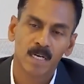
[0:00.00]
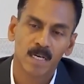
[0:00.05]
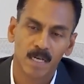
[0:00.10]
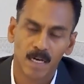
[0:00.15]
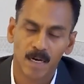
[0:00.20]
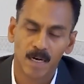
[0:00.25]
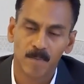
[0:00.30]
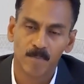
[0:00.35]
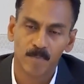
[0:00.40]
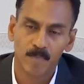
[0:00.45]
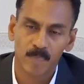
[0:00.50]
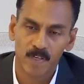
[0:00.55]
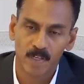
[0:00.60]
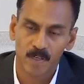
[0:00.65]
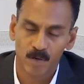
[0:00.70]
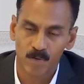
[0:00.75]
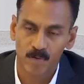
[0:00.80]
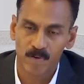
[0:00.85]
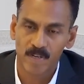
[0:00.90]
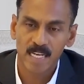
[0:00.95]

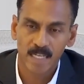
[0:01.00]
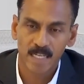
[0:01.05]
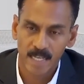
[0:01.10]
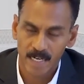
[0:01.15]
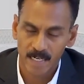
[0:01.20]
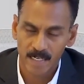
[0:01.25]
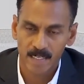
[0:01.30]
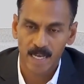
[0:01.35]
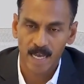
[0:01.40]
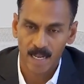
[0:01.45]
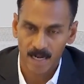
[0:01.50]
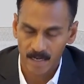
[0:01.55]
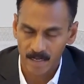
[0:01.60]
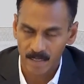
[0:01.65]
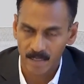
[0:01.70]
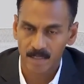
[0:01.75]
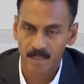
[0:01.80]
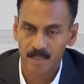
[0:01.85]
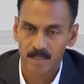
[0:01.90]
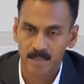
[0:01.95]
retain
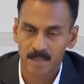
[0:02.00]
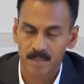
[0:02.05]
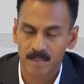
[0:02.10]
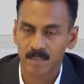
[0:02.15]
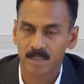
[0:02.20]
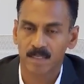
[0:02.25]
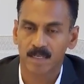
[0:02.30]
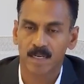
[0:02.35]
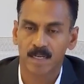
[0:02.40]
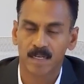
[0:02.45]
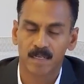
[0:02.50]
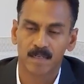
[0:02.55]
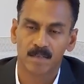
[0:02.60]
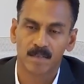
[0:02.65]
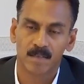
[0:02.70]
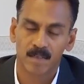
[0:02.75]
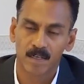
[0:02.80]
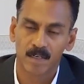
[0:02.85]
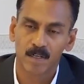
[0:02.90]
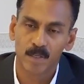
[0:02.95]
talent
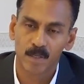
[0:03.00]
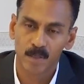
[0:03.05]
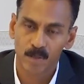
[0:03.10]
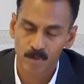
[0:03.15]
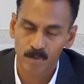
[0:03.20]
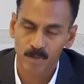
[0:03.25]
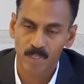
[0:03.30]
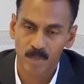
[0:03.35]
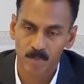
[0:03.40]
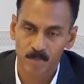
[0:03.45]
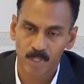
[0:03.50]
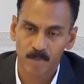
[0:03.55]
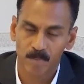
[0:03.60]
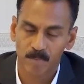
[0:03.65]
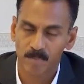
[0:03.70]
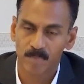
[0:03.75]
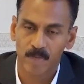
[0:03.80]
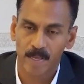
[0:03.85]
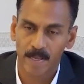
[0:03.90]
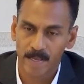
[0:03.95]
and continue to keep
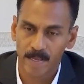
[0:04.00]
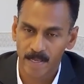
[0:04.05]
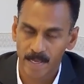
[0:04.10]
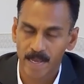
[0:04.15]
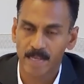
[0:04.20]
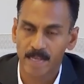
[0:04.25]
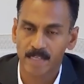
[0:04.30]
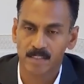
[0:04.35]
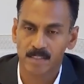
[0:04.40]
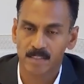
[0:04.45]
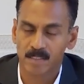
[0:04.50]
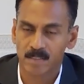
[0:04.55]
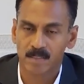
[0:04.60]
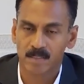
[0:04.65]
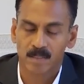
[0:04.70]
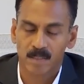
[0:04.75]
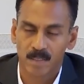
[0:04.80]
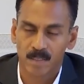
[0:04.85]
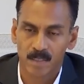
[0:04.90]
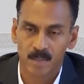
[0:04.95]
them engaged
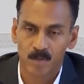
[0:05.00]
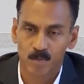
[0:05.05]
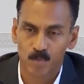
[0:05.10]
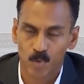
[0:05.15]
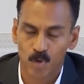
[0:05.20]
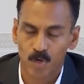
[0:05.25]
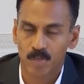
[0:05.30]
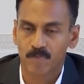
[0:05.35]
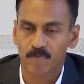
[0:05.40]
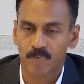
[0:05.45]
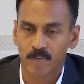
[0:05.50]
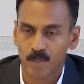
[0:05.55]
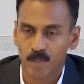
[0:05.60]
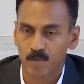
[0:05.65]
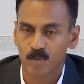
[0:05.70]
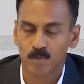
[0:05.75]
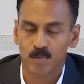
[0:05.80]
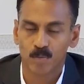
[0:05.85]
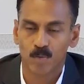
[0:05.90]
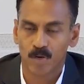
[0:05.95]
in what we
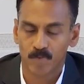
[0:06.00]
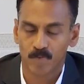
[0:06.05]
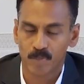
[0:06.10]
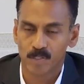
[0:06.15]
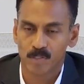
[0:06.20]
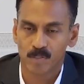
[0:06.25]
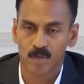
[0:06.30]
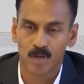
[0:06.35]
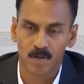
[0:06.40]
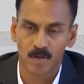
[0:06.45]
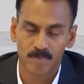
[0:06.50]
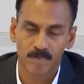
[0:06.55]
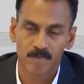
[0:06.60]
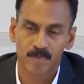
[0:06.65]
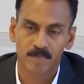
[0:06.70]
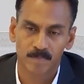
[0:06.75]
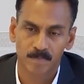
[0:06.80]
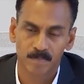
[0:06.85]
do, what we solve.